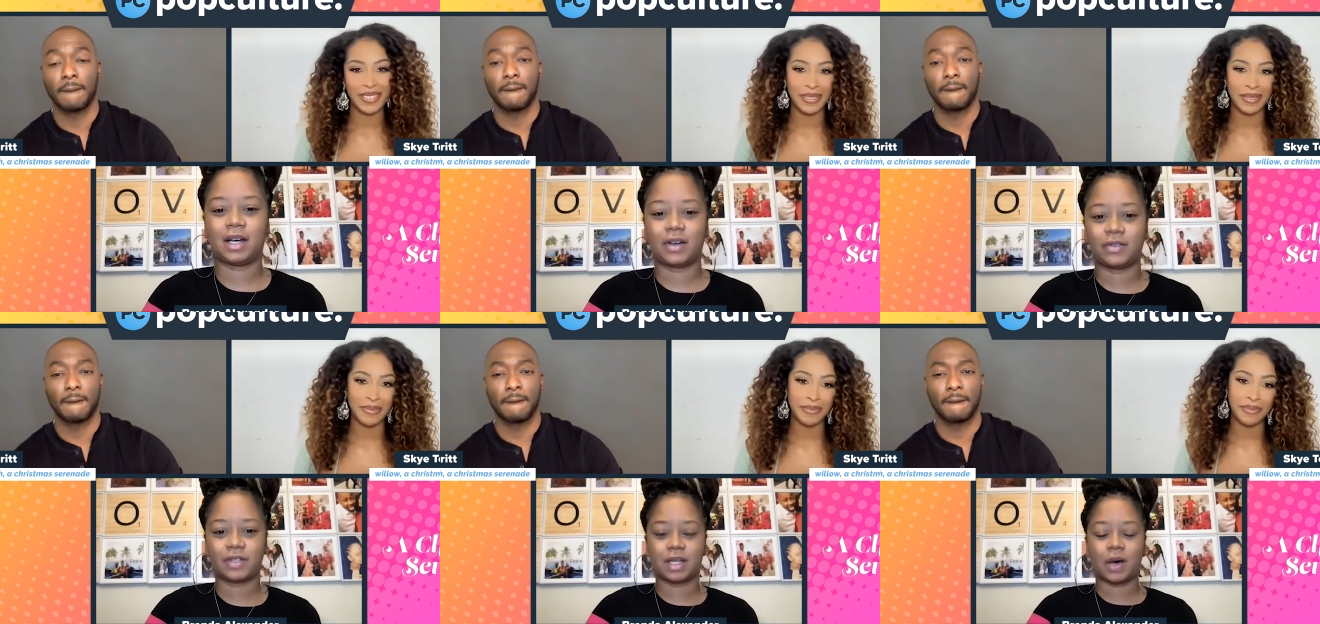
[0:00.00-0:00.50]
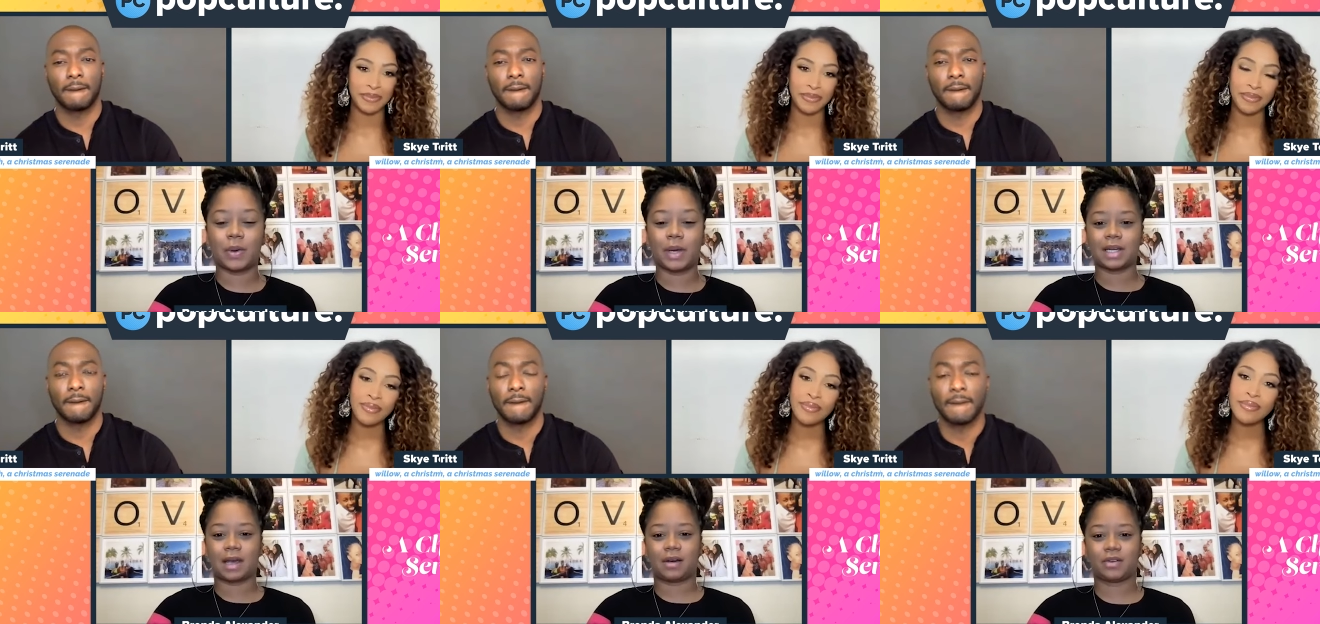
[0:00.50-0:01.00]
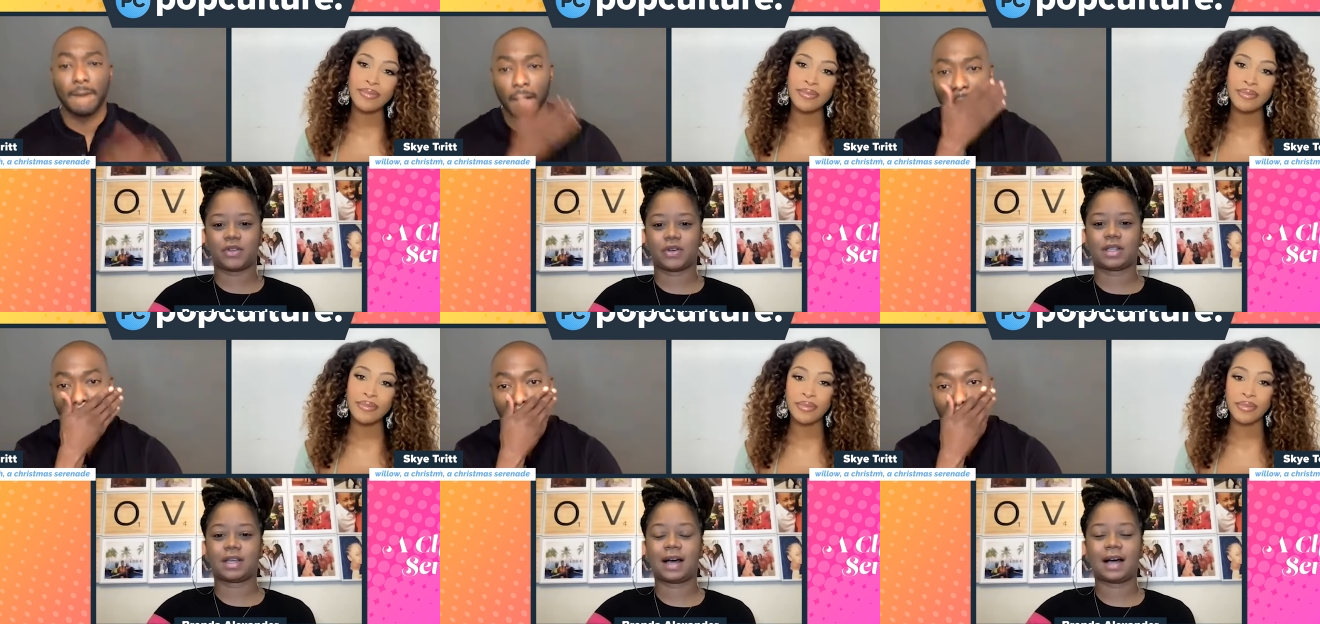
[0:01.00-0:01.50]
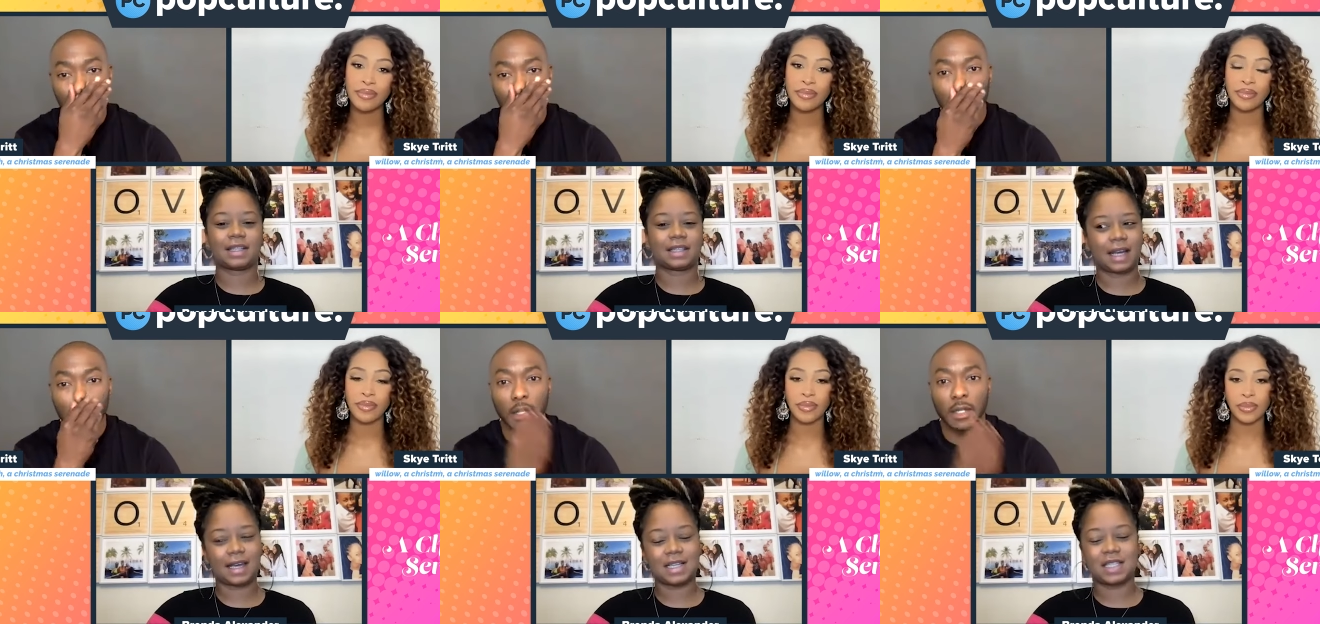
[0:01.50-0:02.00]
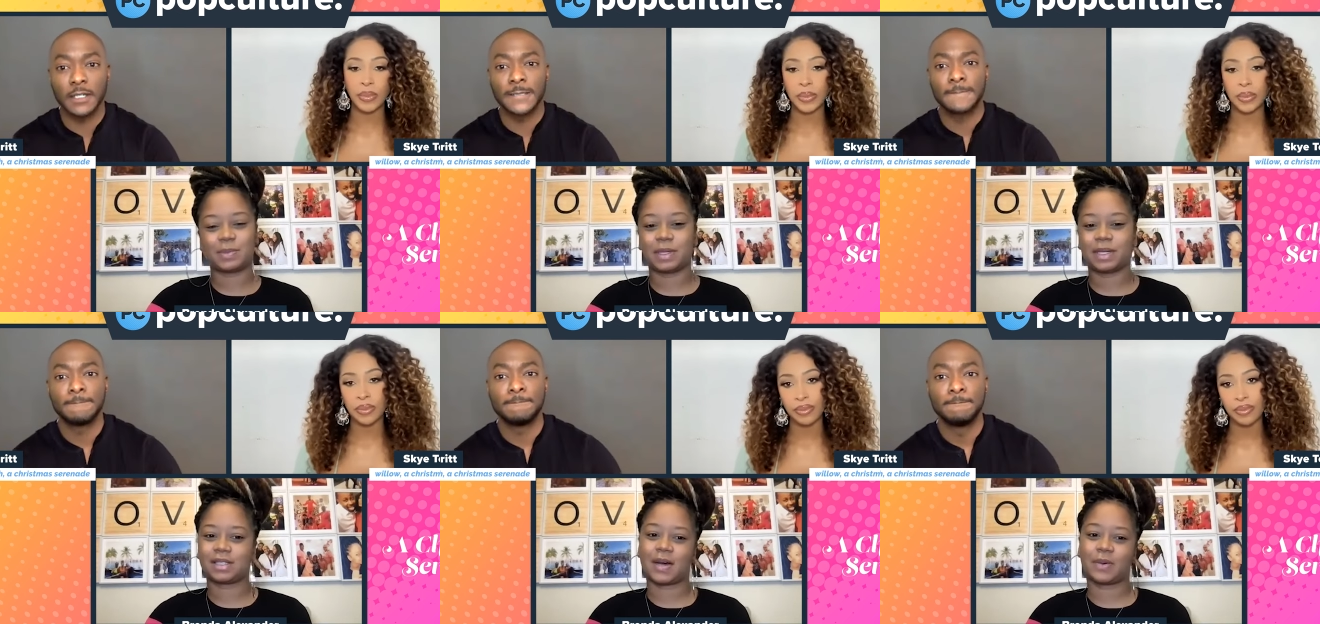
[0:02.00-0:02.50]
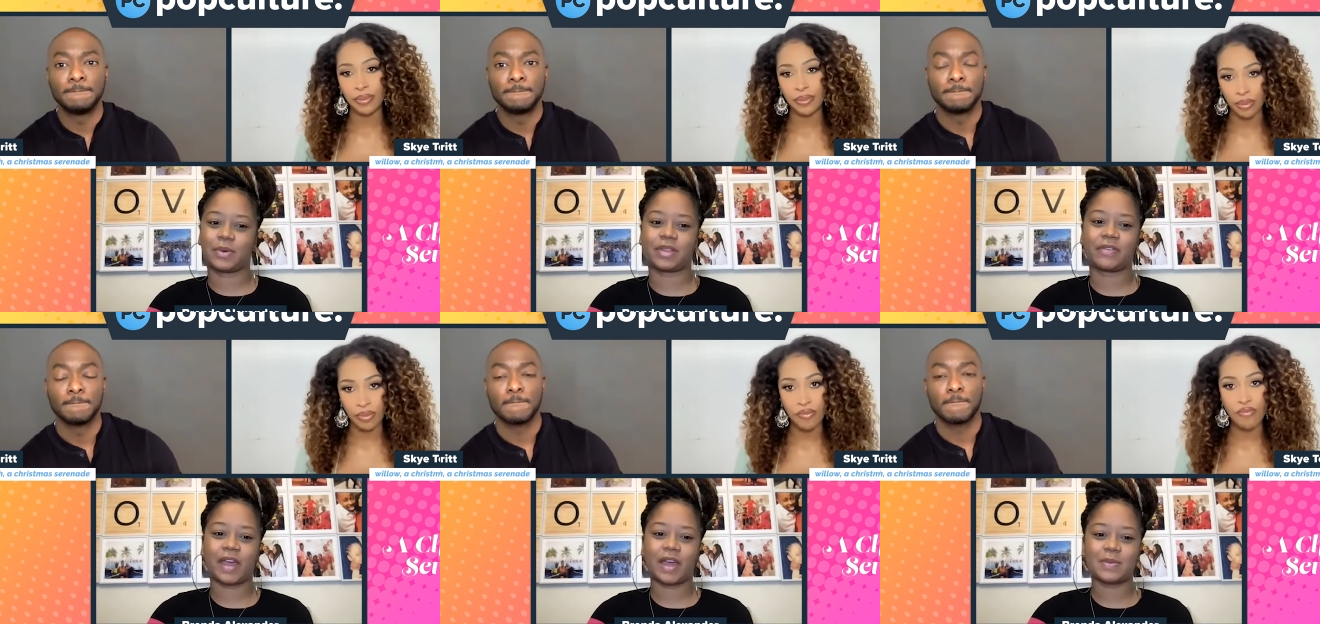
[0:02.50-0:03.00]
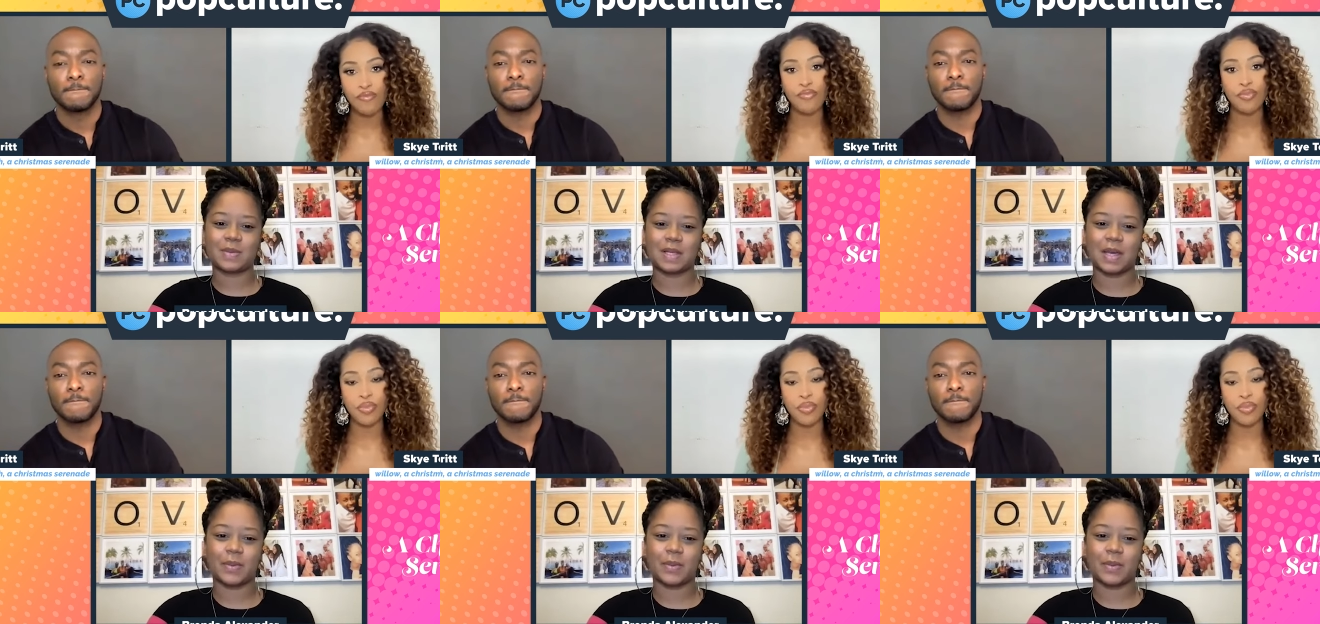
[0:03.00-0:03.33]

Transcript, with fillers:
Speaker 1: of slowing down during the holidays, spending time with family,